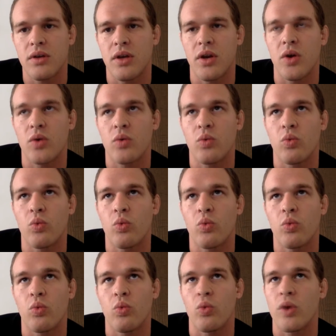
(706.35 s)
you know,
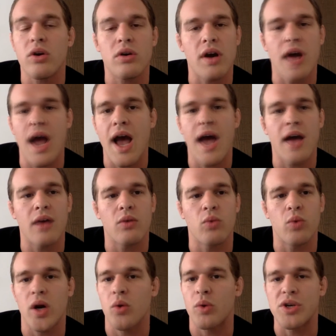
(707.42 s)
we're
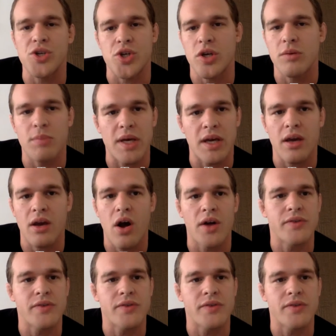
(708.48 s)
not where we should be